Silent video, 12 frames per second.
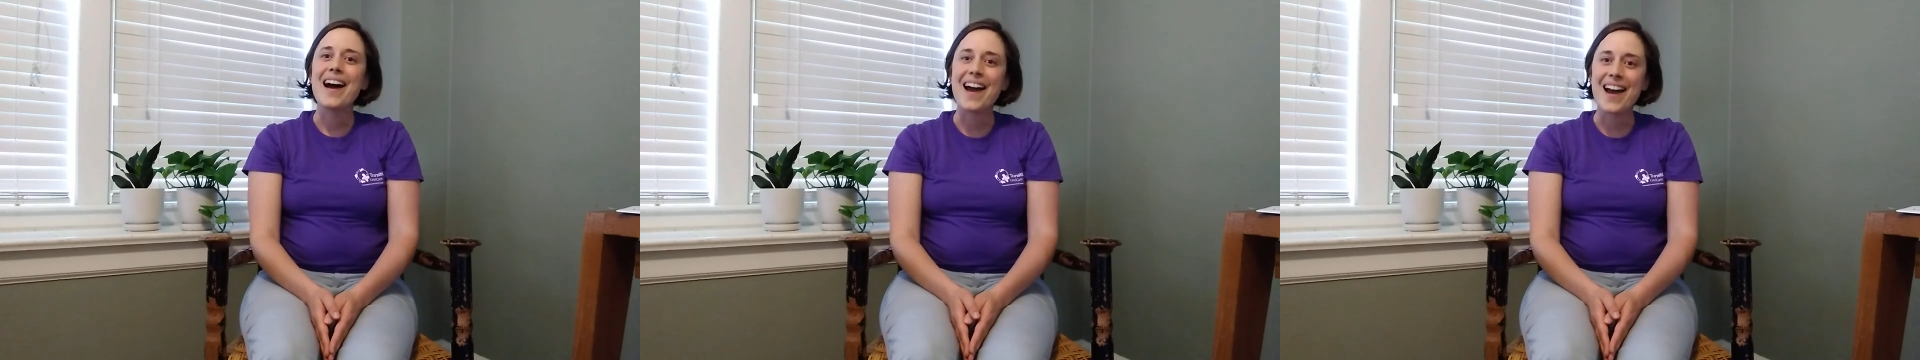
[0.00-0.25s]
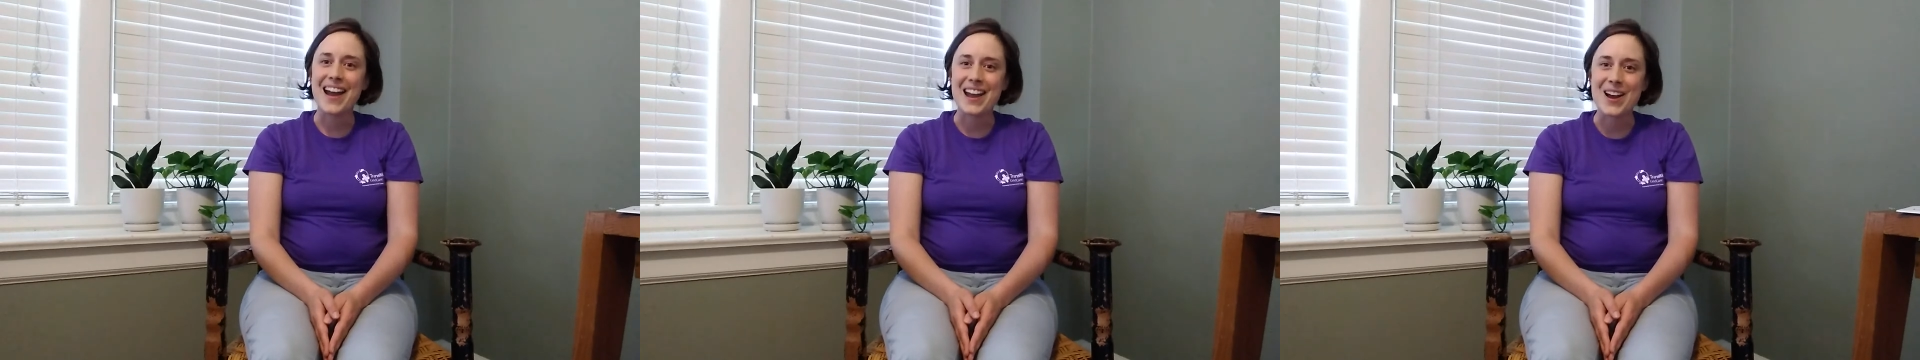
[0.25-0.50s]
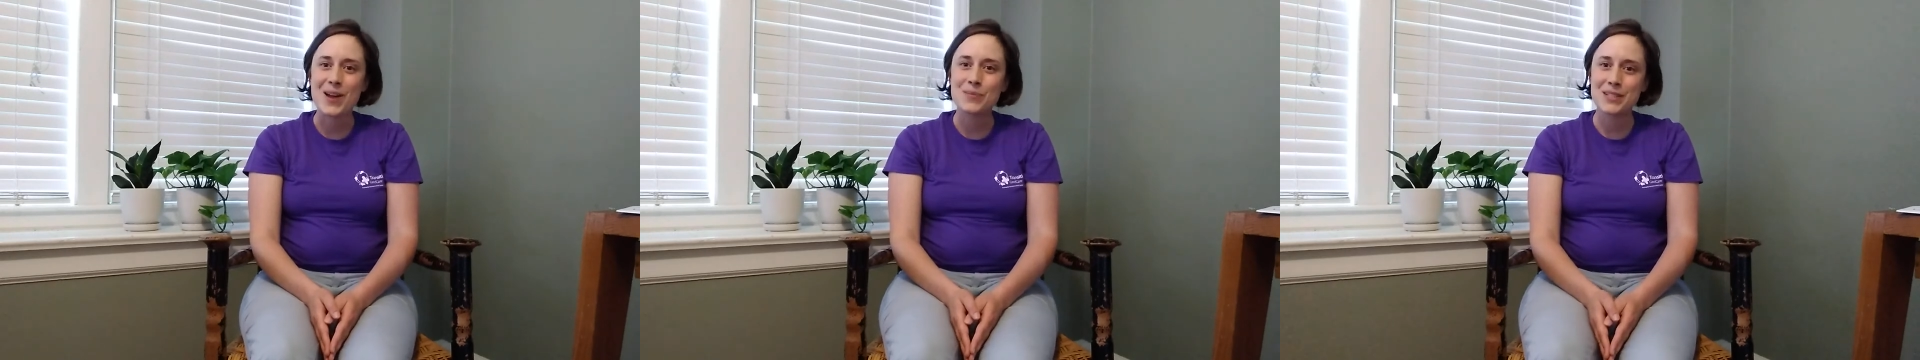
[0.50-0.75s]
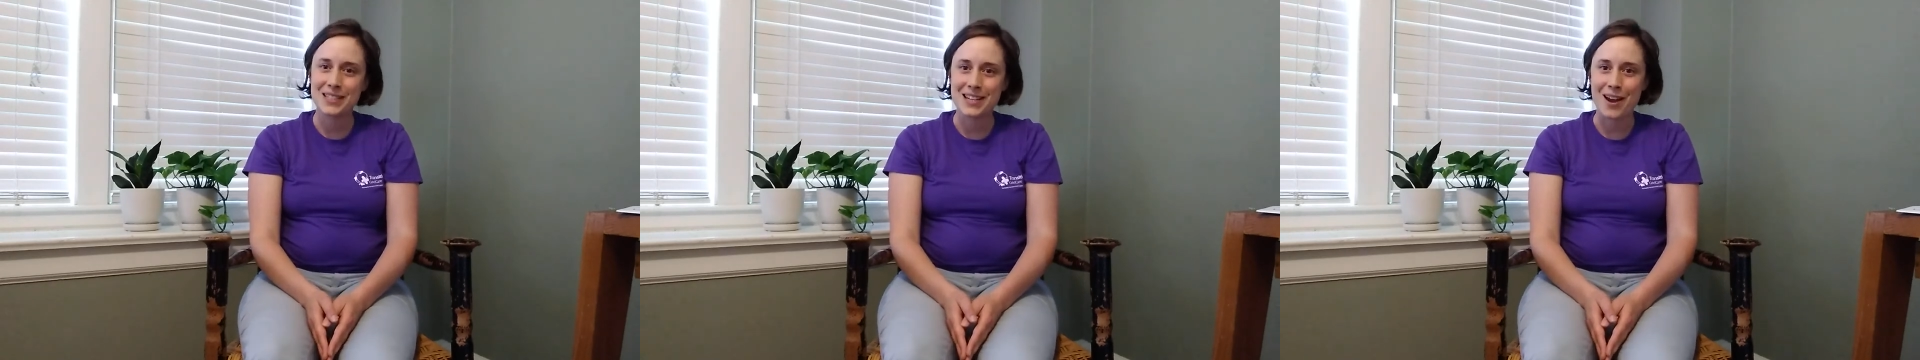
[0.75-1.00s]
Hi,
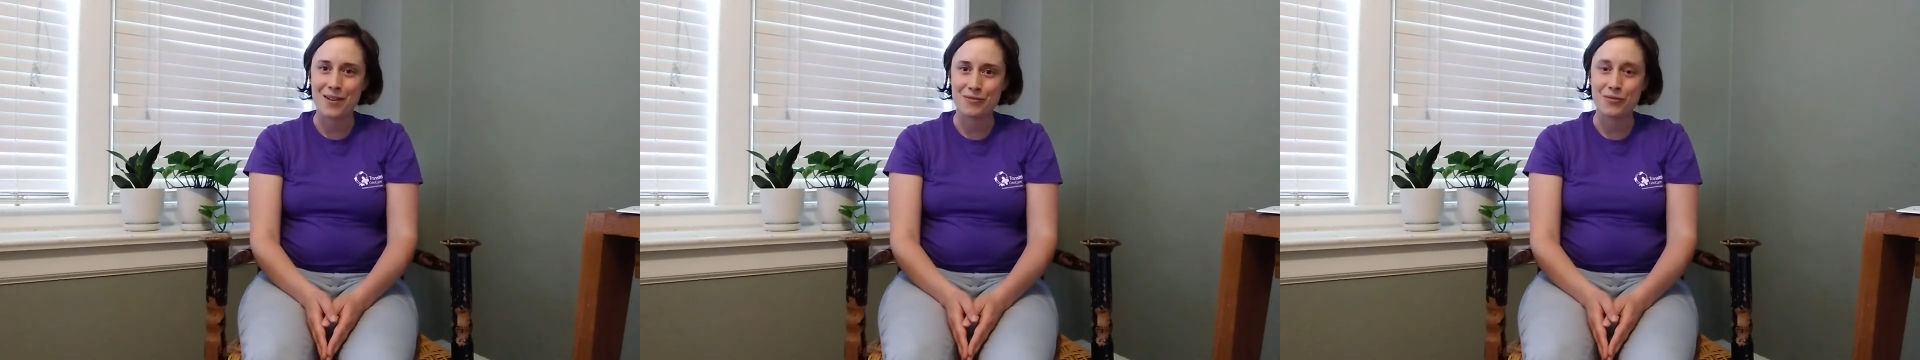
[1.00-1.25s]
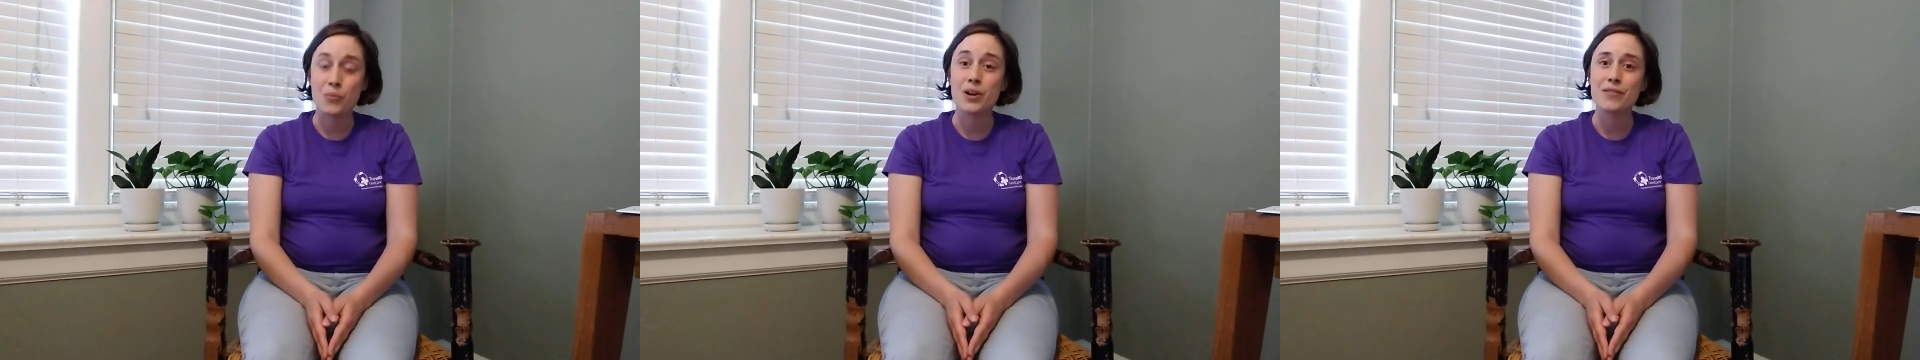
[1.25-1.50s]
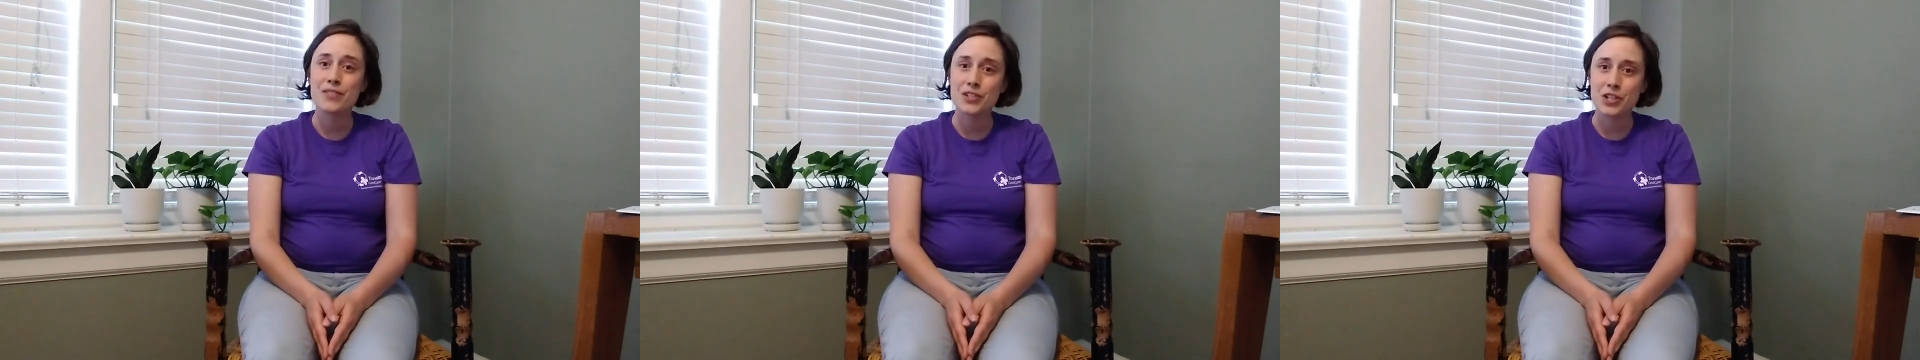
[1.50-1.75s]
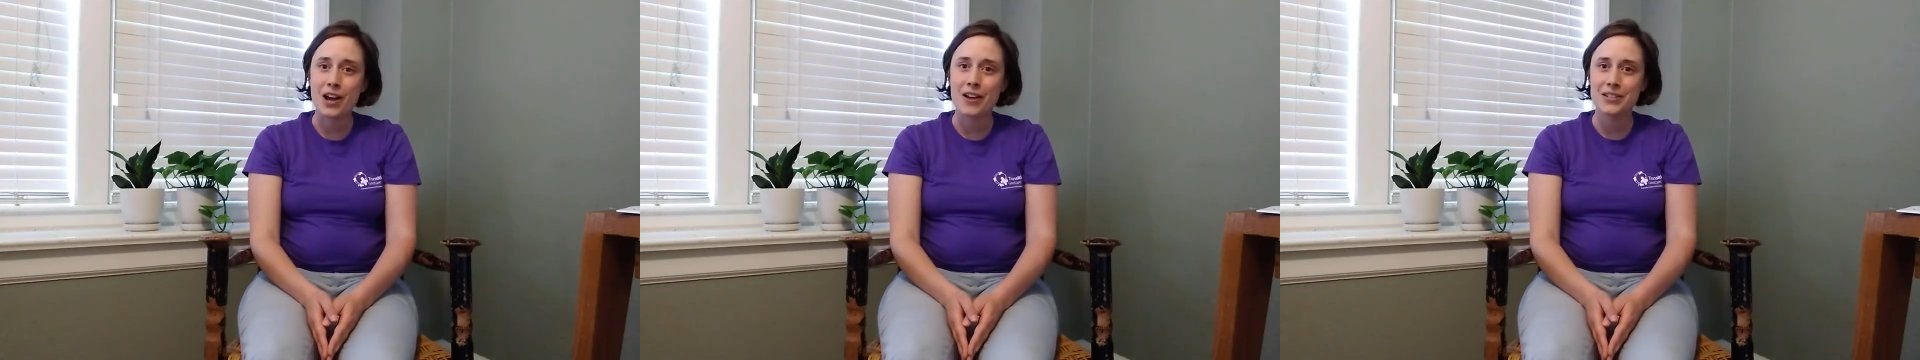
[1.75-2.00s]
I'm Steph, one of the
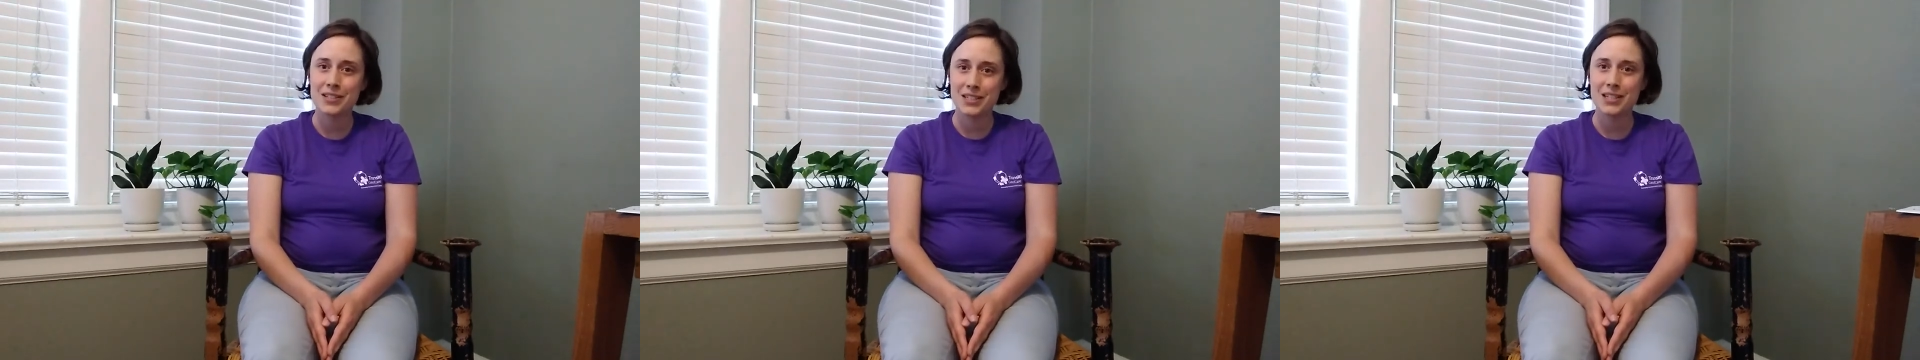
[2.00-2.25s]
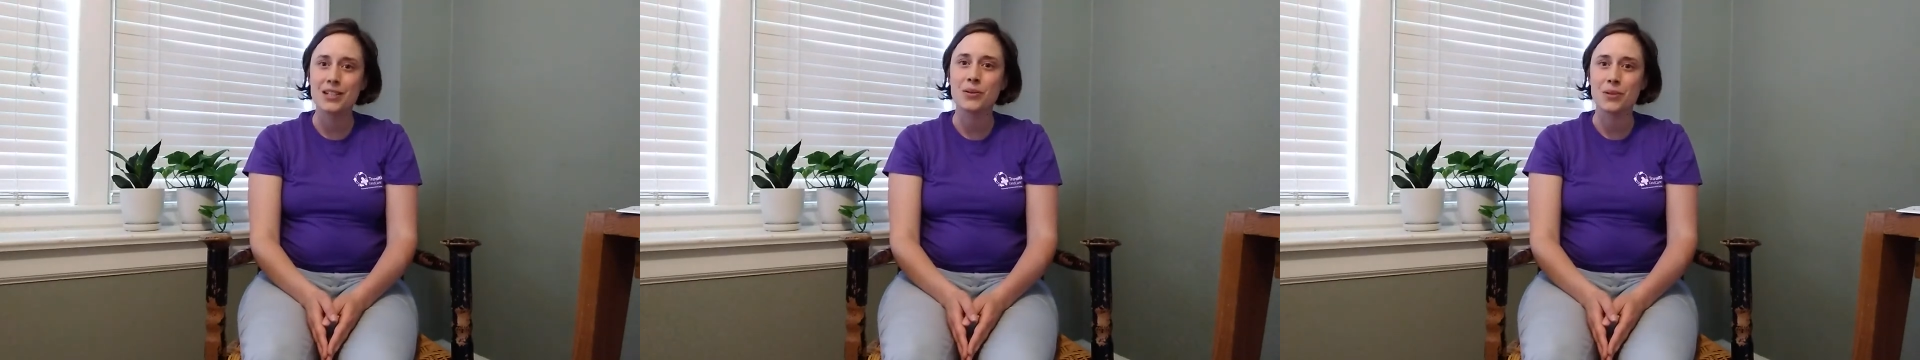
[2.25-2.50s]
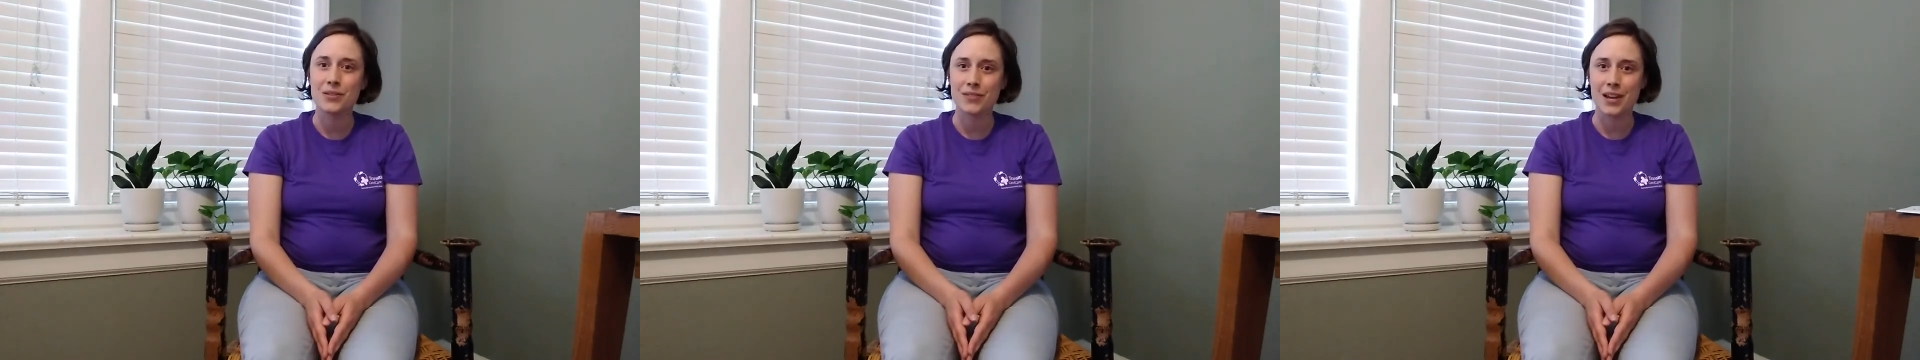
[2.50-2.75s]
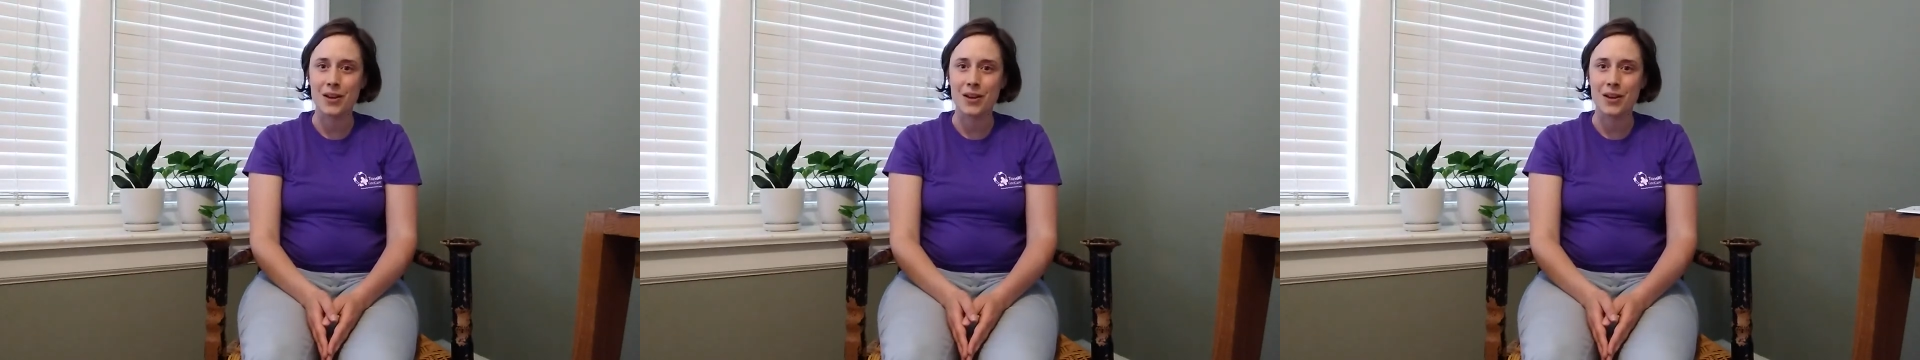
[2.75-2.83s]
Child and Teen Grief